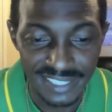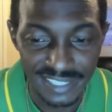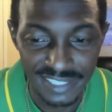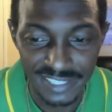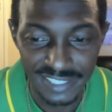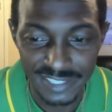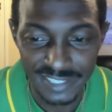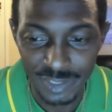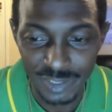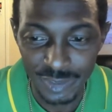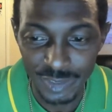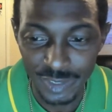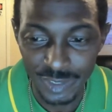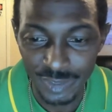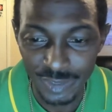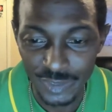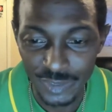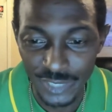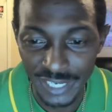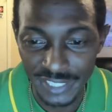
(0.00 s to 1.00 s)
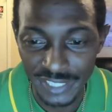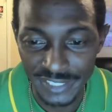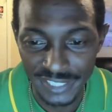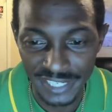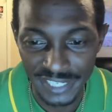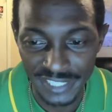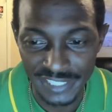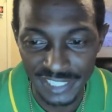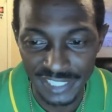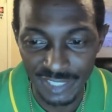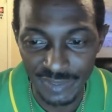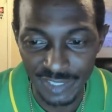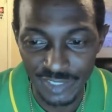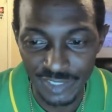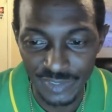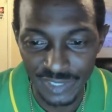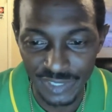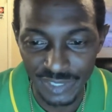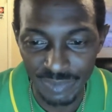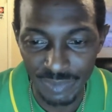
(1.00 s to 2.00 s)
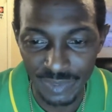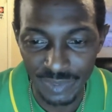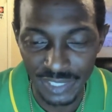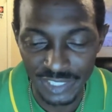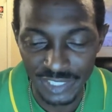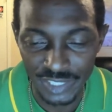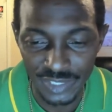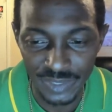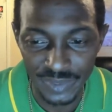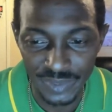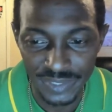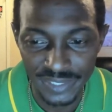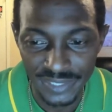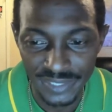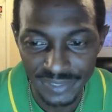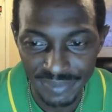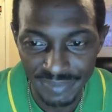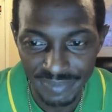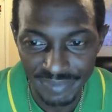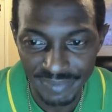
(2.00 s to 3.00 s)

Yeah, because you'll try then, to they won't let you do it.